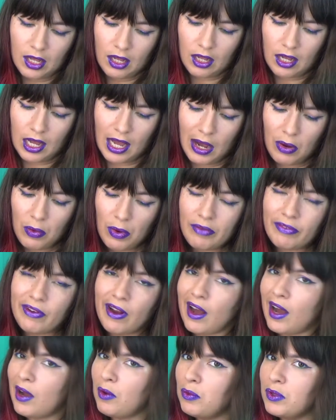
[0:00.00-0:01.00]
However,
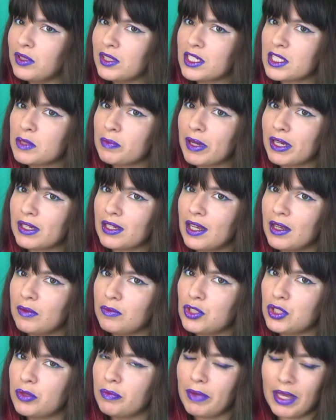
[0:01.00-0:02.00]
I would expect him
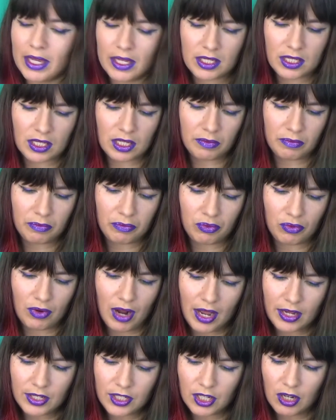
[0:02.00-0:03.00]
to make some
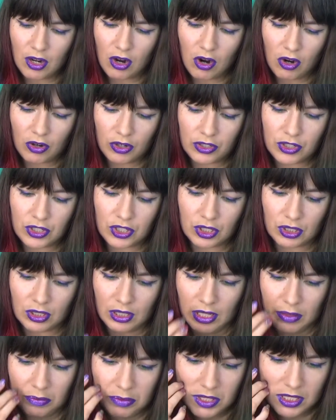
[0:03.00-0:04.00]
brighter orange
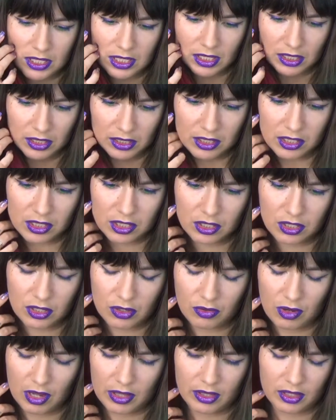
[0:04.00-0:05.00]
lipsticks. You
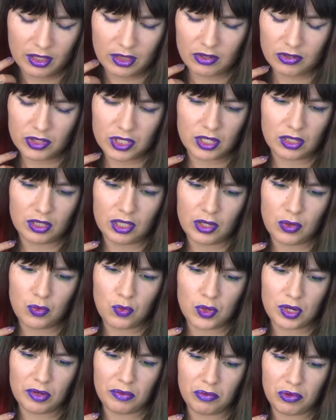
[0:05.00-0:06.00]
know, I think there is only
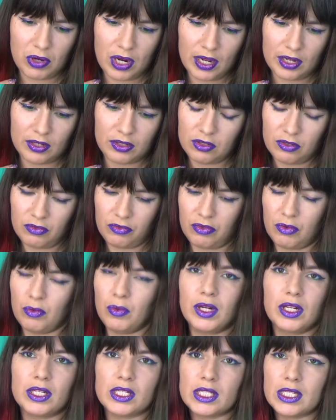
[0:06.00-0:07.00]
one bright, you know, from
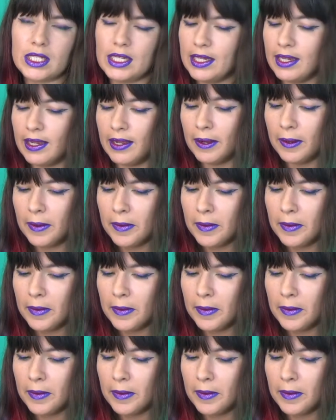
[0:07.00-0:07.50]
what I see here.